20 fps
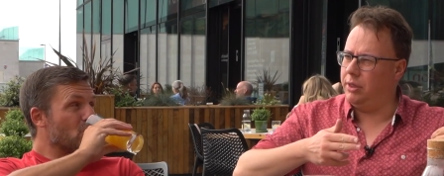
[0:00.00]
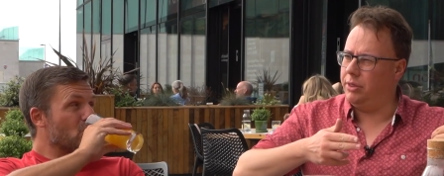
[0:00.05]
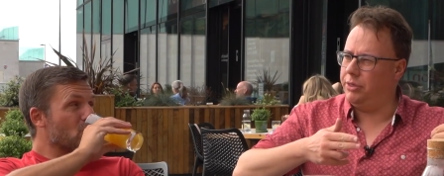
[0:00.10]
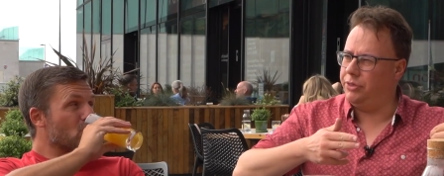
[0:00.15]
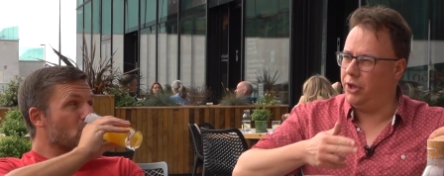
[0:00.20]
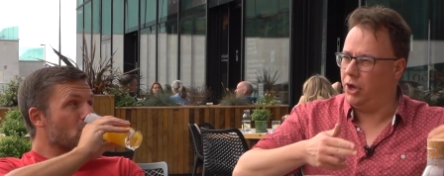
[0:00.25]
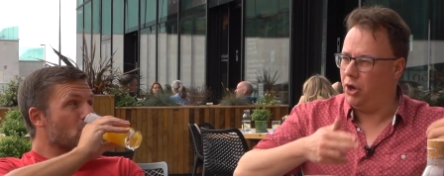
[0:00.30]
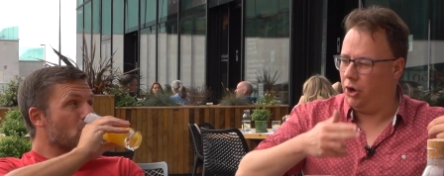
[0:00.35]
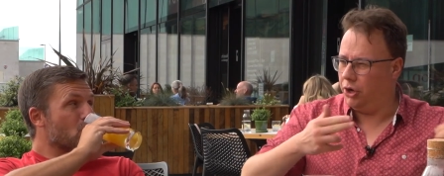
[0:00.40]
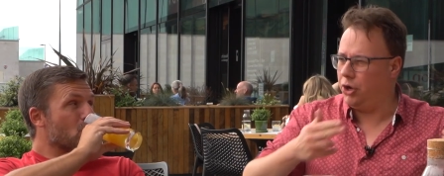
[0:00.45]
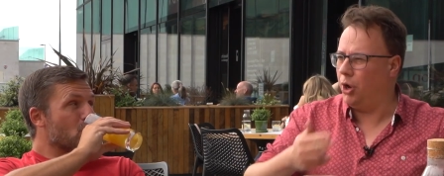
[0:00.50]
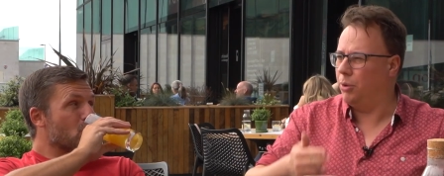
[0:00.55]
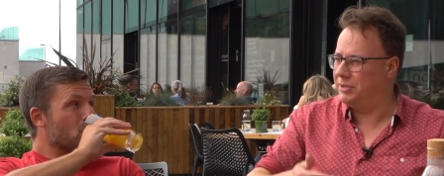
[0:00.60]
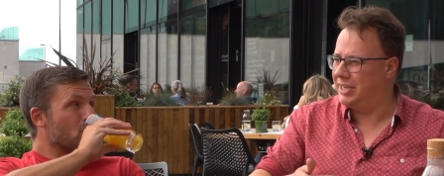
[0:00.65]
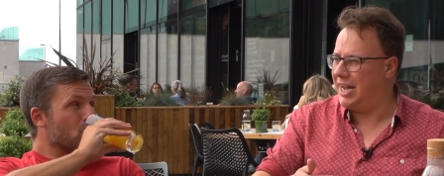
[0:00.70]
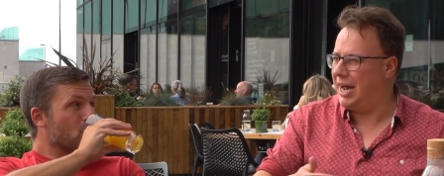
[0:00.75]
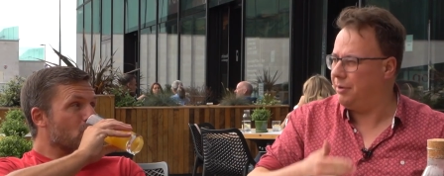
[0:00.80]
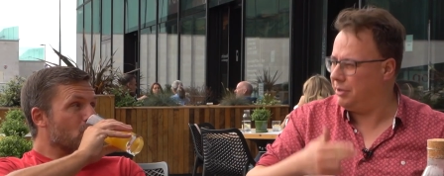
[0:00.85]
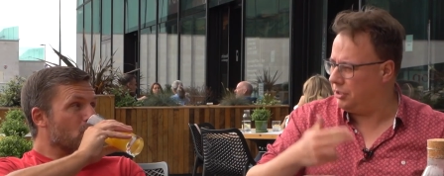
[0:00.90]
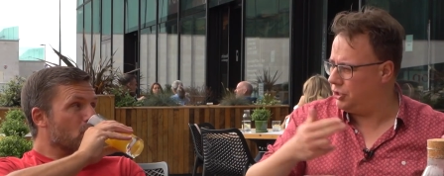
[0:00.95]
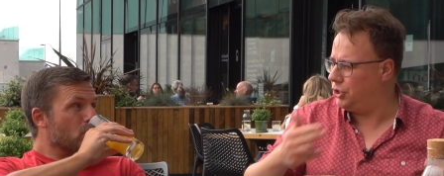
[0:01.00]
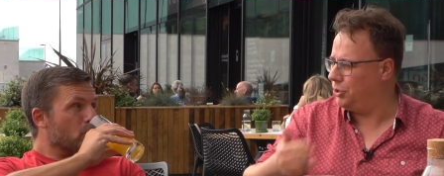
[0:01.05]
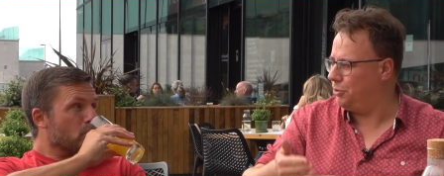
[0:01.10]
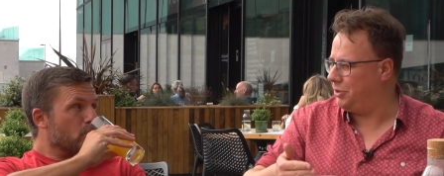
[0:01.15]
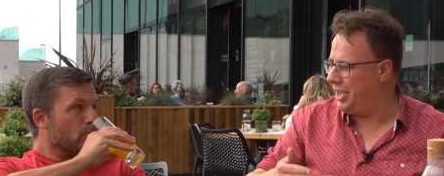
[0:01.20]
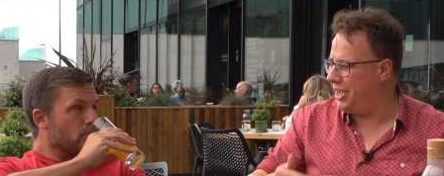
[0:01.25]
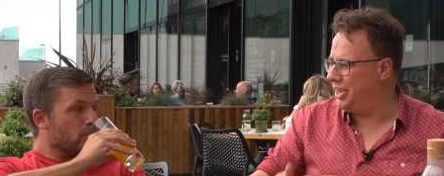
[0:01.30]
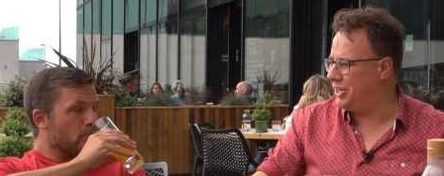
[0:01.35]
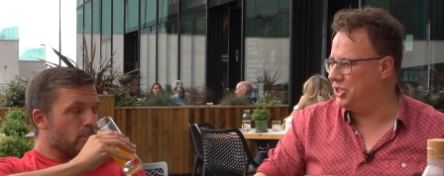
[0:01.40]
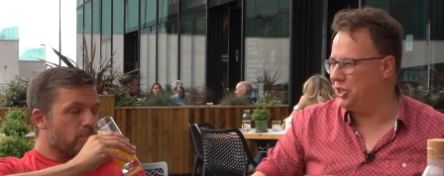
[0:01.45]
Speaker 1: They're gonna go down in two
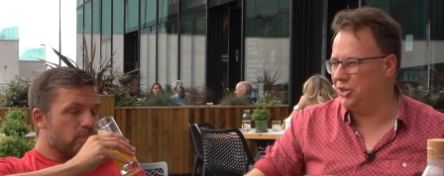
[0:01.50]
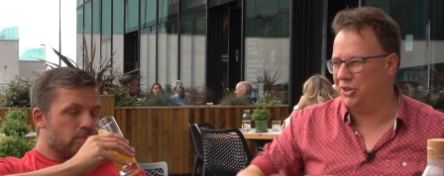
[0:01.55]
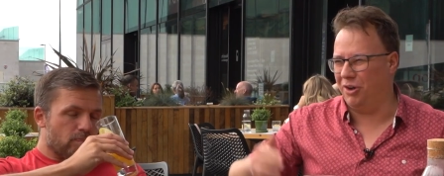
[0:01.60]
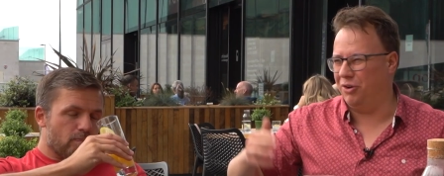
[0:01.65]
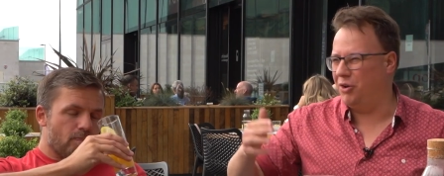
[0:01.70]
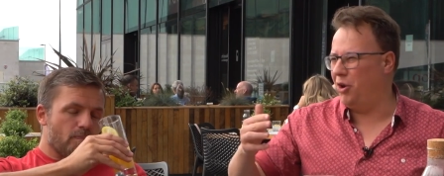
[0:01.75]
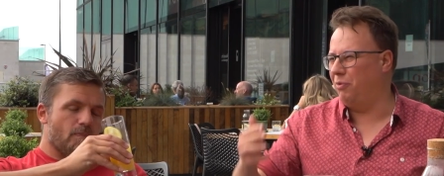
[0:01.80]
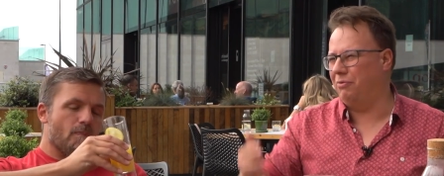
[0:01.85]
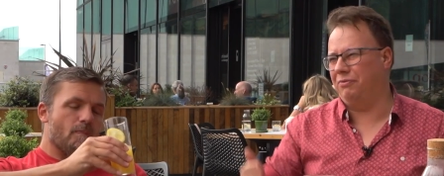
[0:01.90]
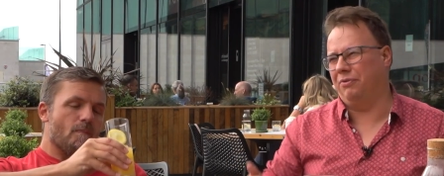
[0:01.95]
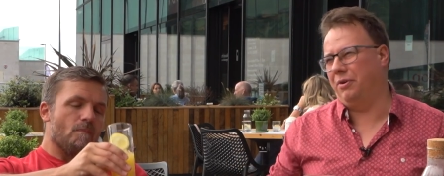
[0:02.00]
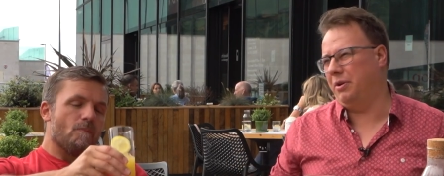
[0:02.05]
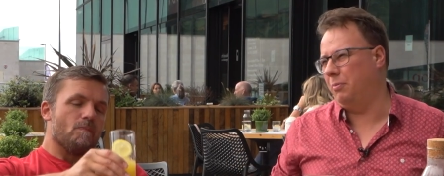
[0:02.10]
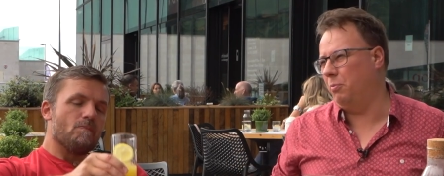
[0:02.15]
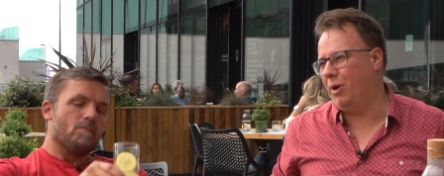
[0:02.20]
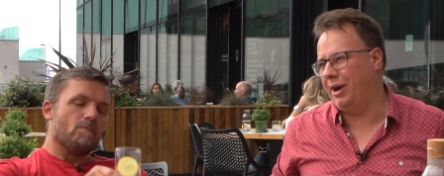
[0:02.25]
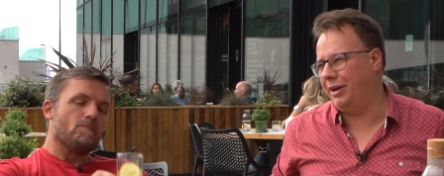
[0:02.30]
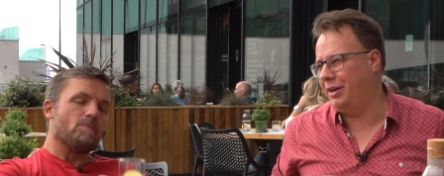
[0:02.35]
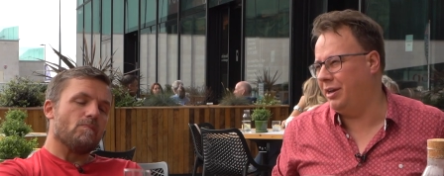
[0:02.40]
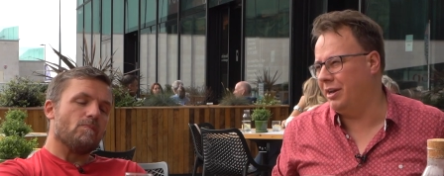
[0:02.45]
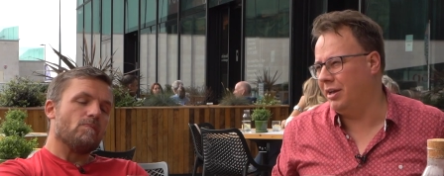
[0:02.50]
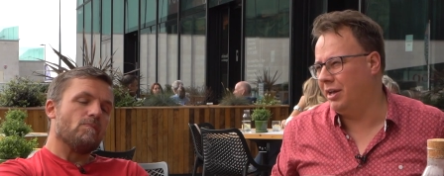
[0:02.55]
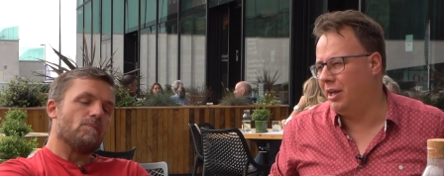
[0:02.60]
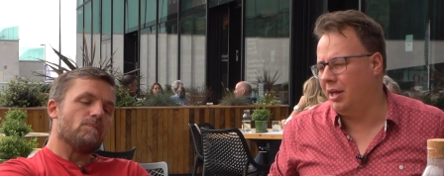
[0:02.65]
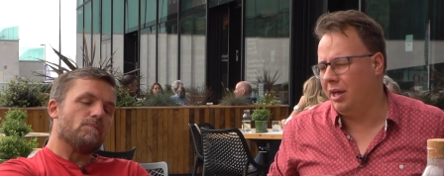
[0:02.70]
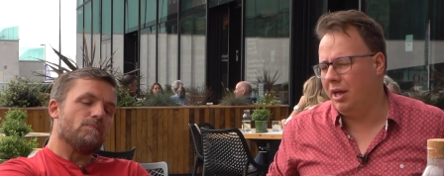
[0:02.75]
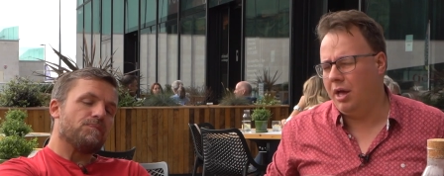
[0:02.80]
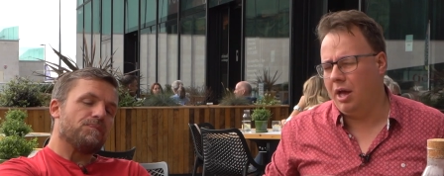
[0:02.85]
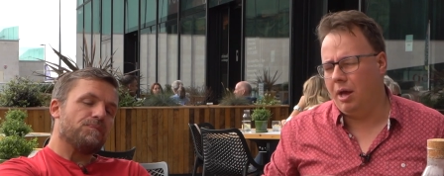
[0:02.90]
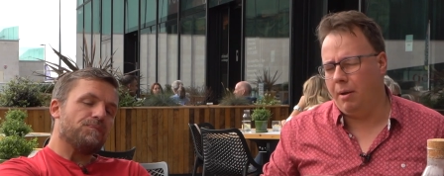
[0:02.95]
years. You'd have gone no fucking way. Right.
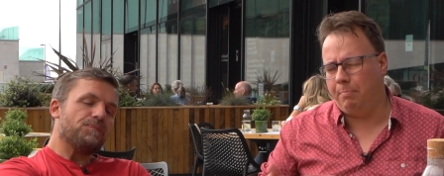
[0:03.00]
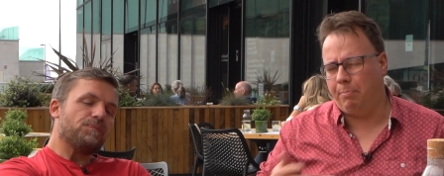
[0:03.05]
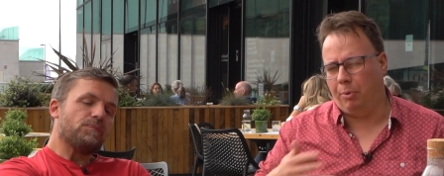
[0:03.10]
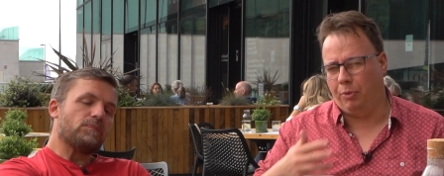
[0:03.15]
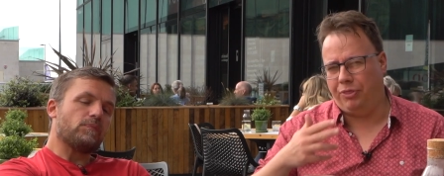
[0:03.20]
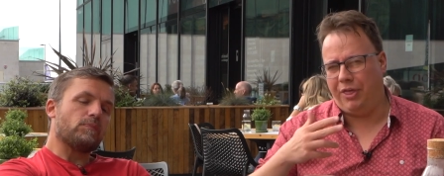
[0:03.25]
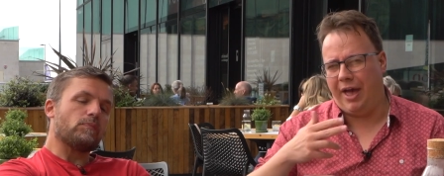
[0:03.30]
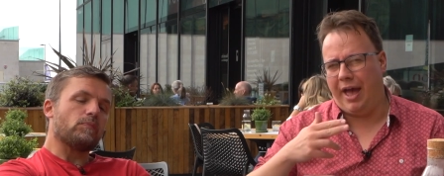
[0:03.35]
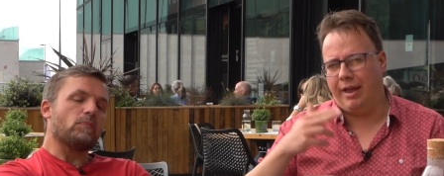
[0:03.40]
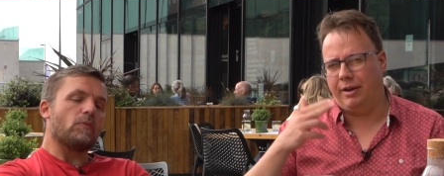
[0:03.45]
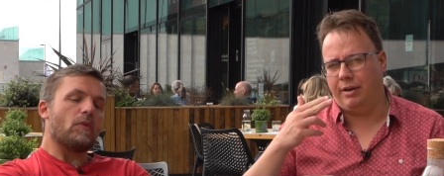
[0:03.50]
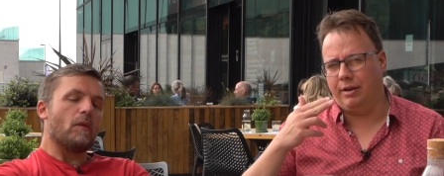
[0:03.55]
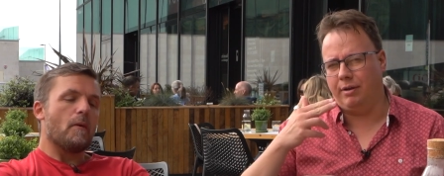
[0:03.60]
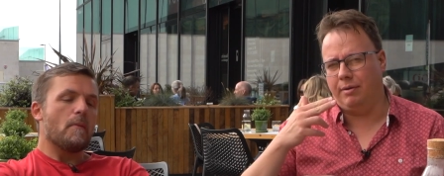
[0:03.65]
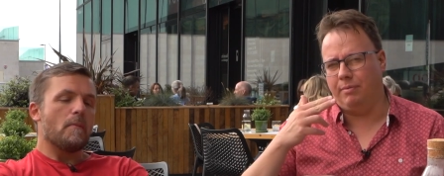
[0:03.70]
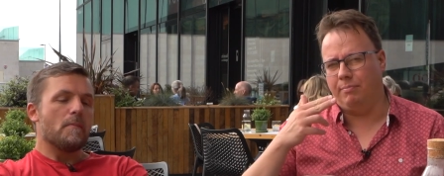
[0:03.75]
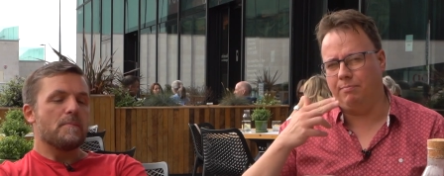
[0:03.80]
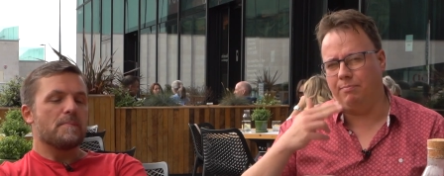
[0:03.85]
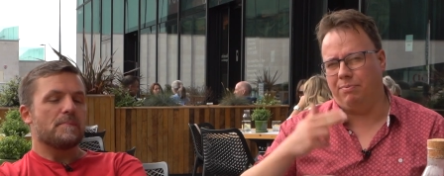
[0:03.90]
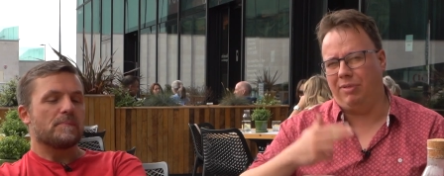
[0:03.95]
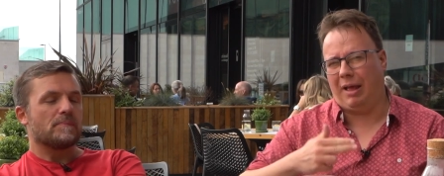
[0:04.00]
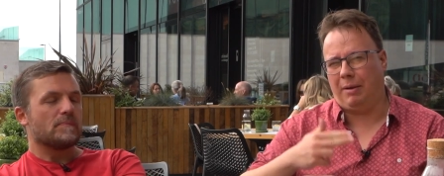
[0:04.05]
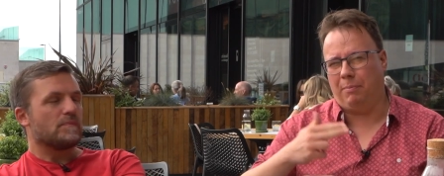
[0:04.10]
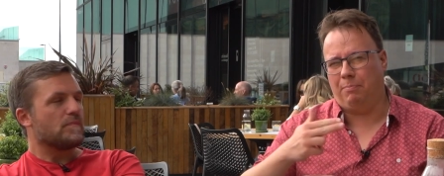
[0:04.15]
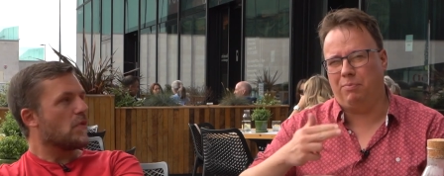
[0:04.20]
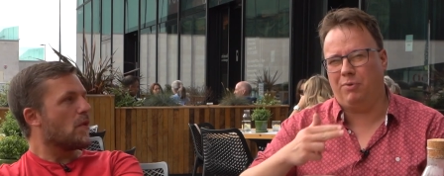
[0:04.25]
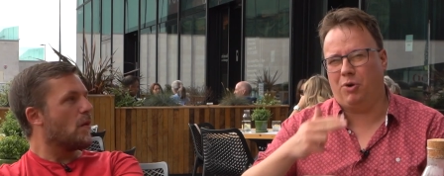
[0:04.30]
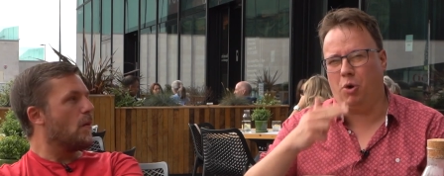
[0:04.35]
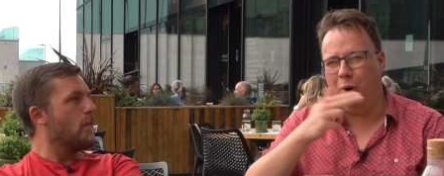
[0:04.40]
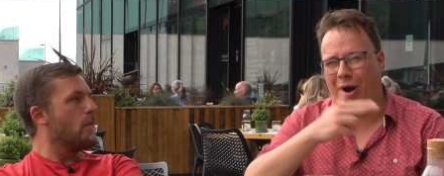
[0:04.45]
But then, like,
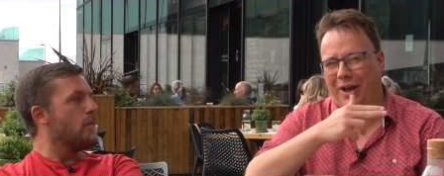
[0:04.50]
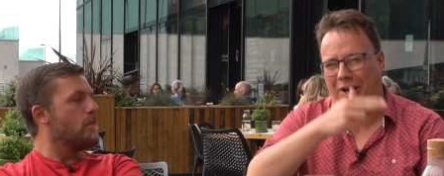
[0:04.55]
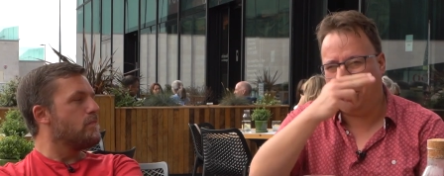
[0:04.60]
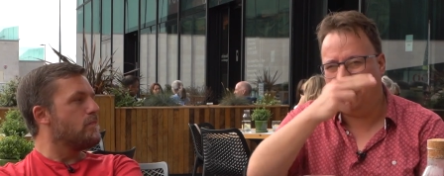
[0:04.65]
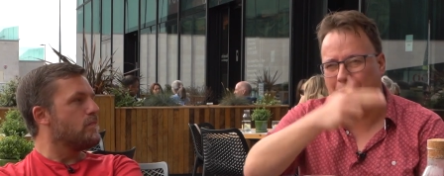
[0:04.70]
quite